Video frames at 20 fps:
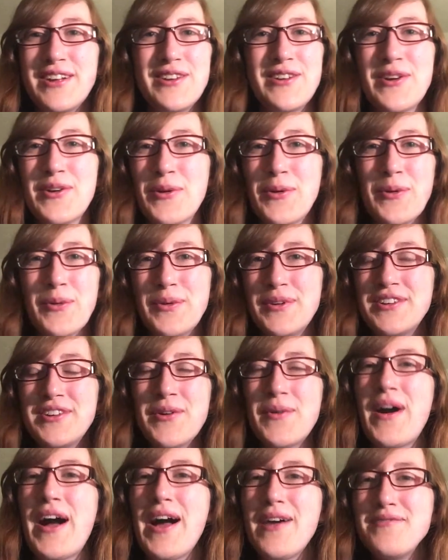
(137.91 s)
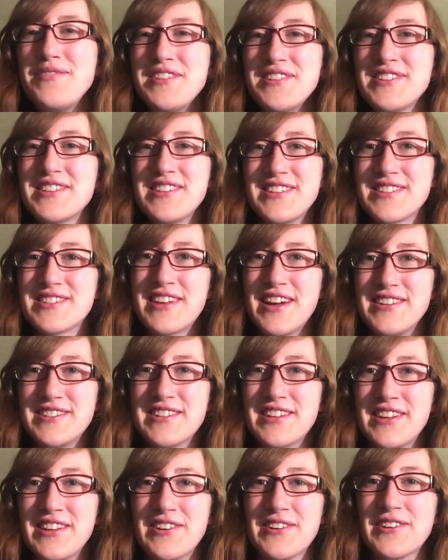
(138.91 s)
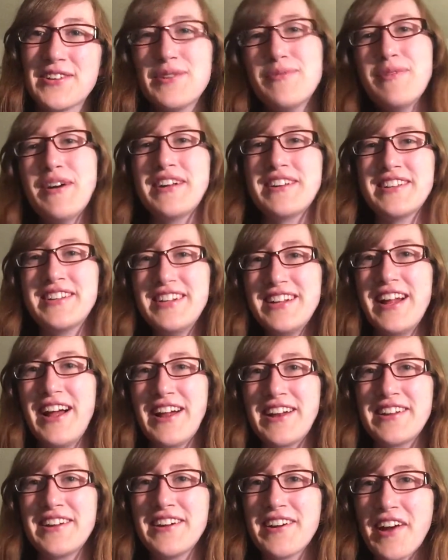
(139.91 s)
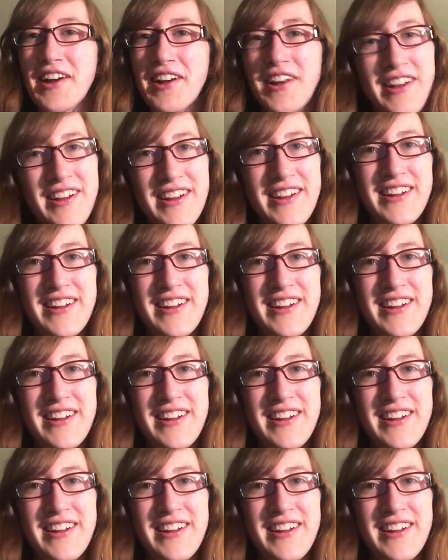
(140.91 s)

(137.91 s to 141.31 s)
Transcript: no, obviously this guy's the killer. Come on, get out of here.